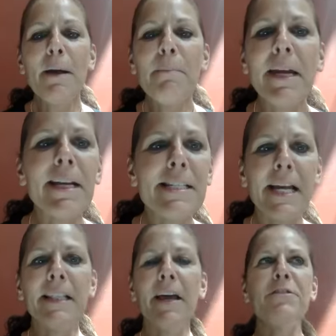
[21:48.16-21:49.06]
come in because
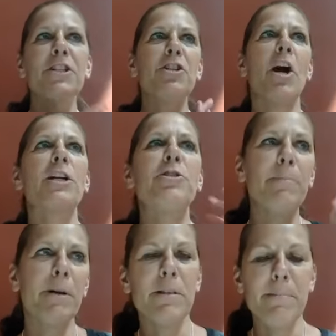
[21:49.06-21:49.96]
I'd love to talk to you
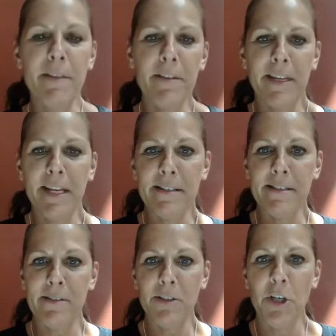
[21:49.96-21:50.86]
about some other
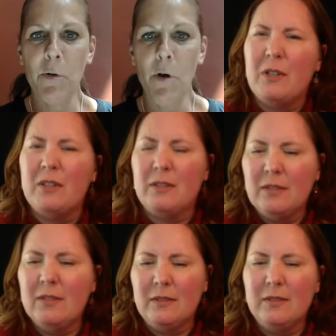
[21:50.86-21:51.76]
things. You oh, sure.
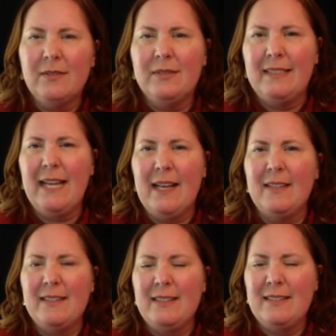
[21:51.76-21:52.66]
yeah.
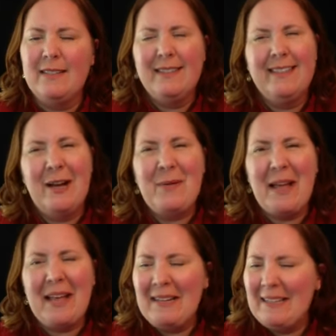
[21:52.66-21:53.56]
Definitely.
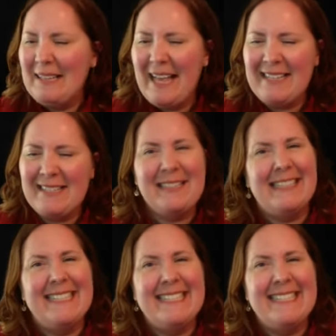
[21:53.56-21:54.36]
Okay. Excellent.